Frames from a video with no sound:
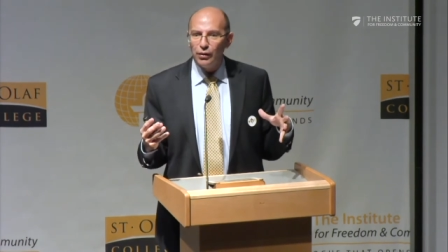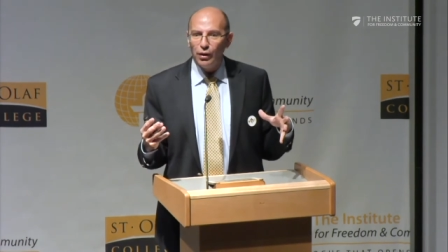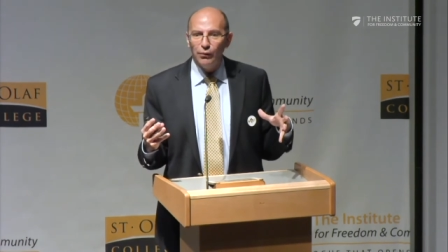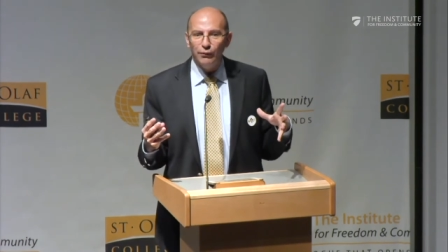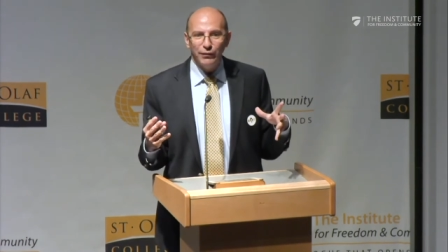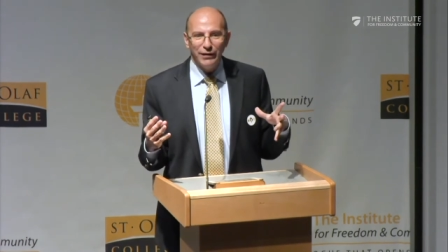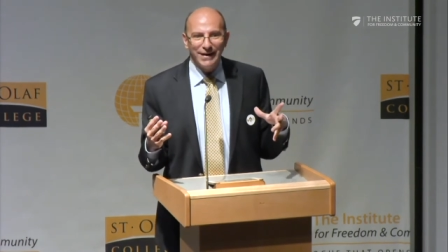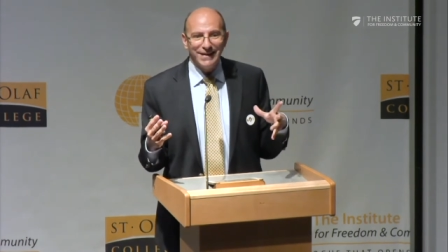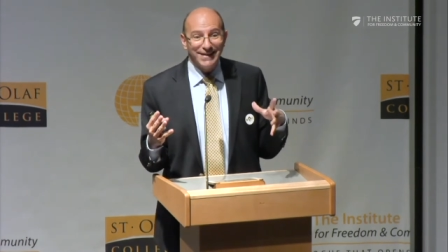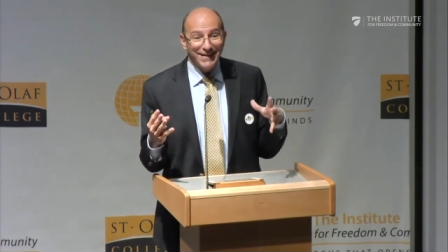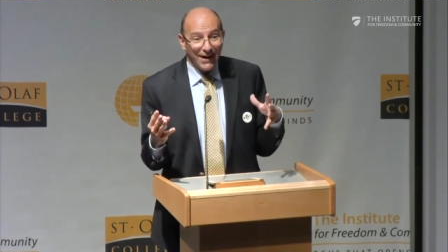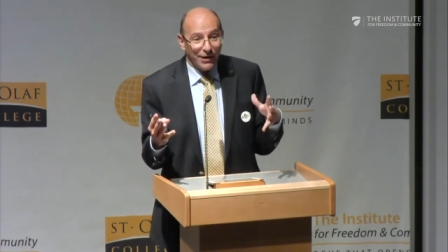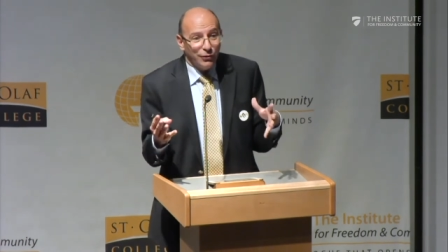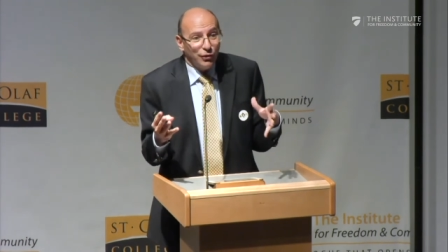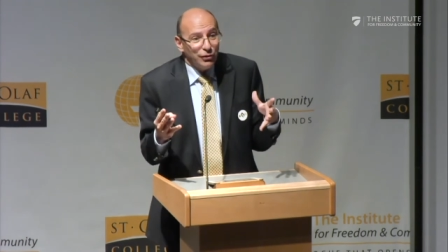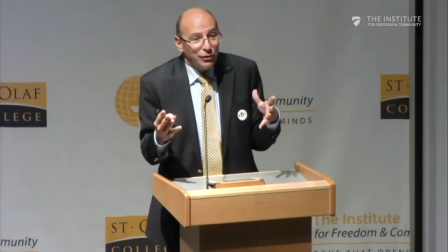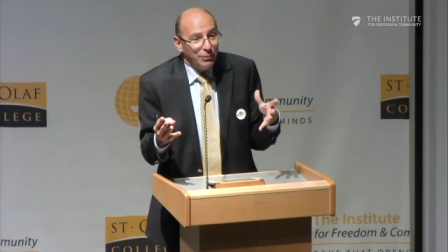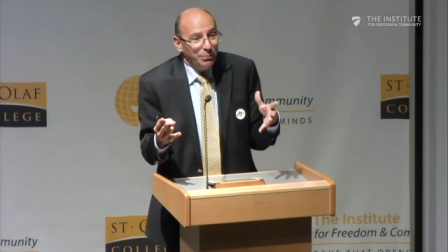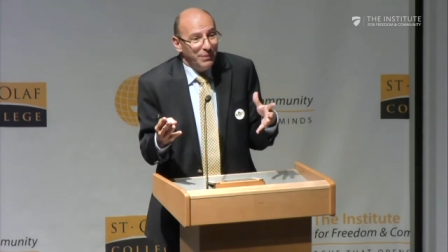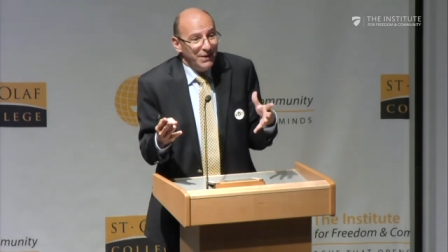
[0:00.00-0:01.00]
conflict
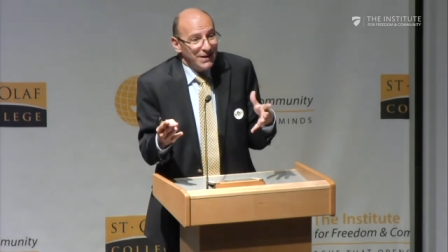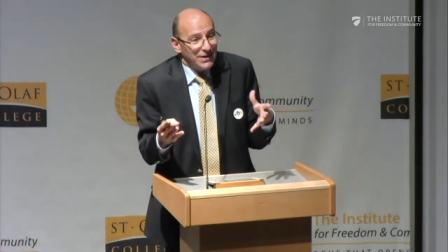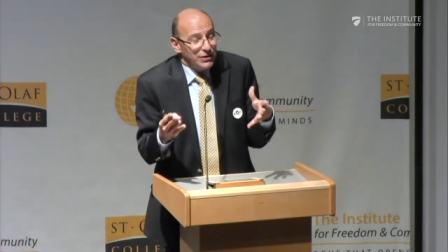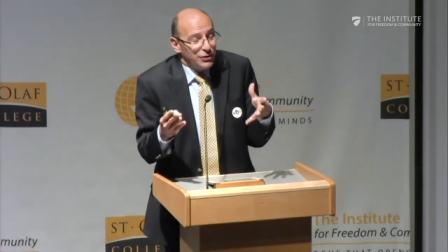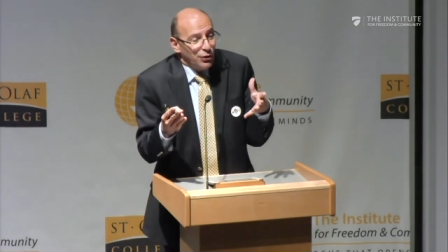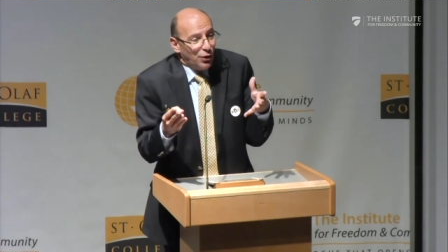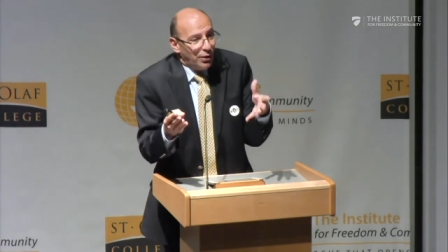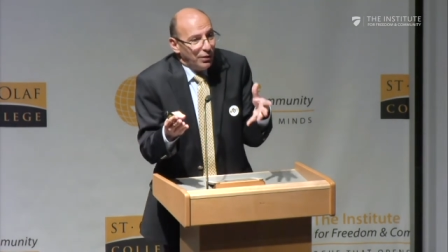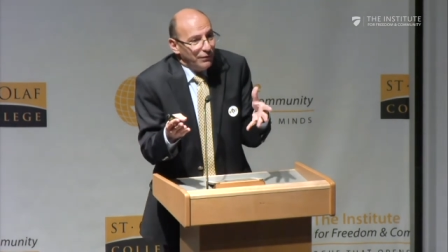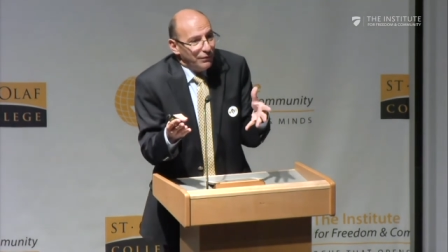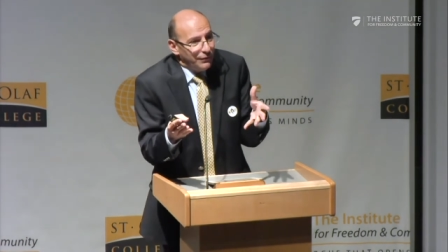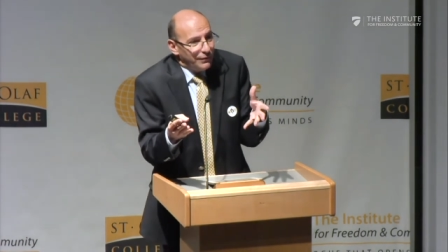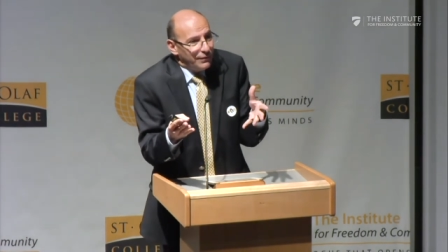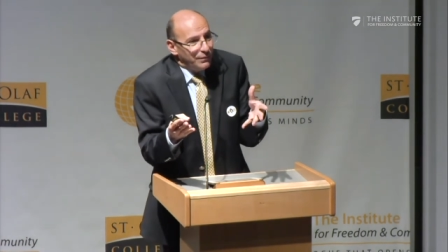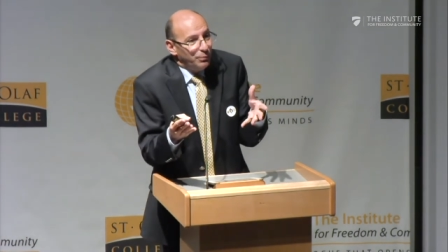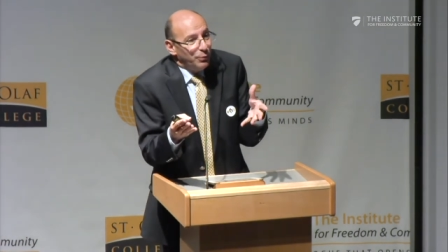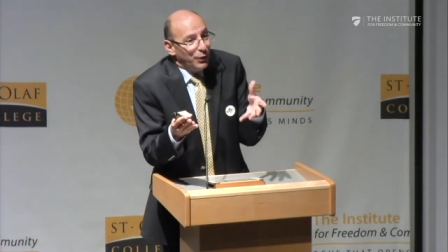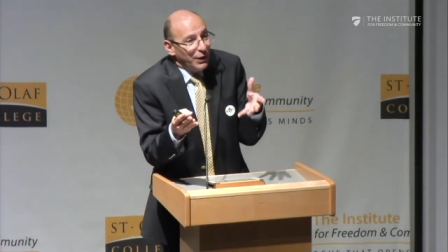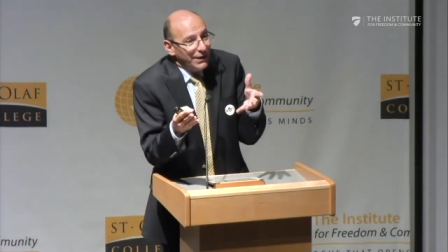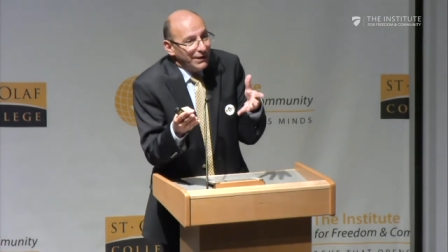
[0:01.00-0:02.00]
cannot be
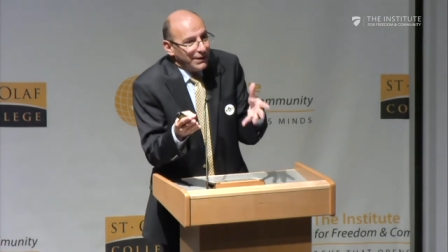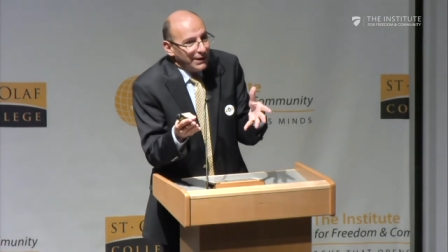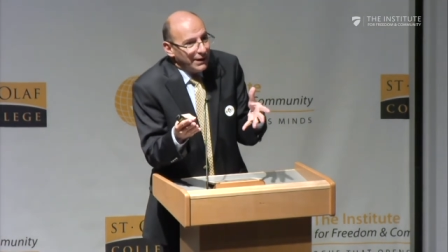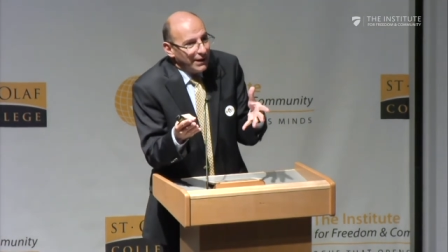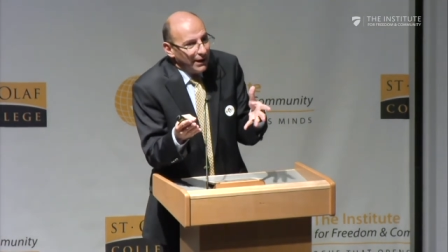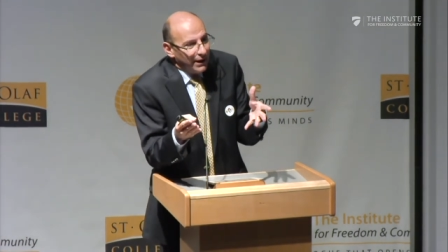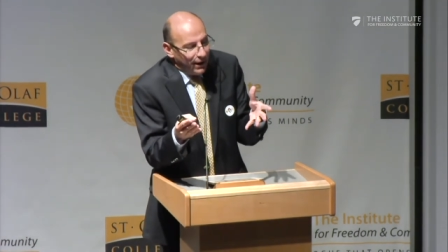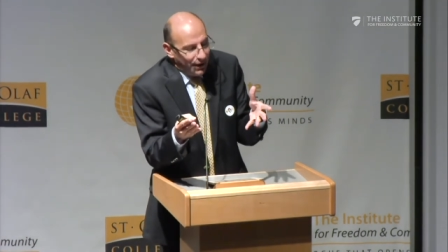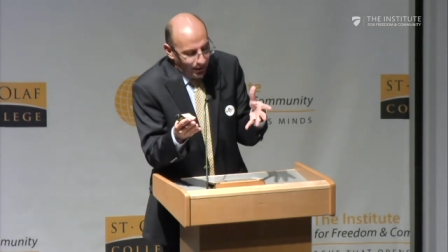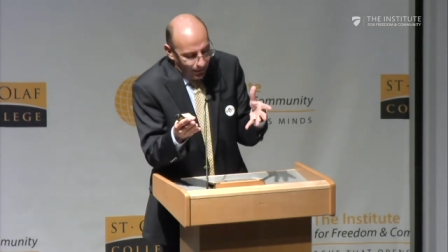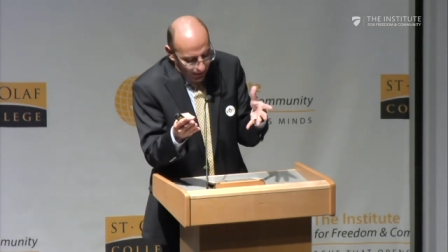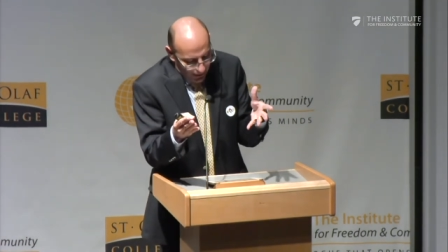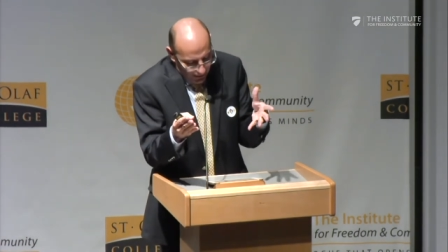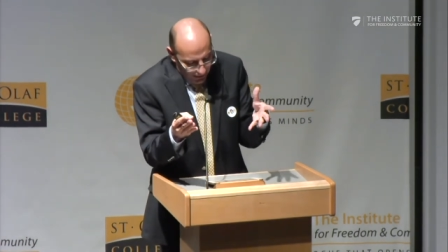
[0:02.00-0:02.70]
solved politically,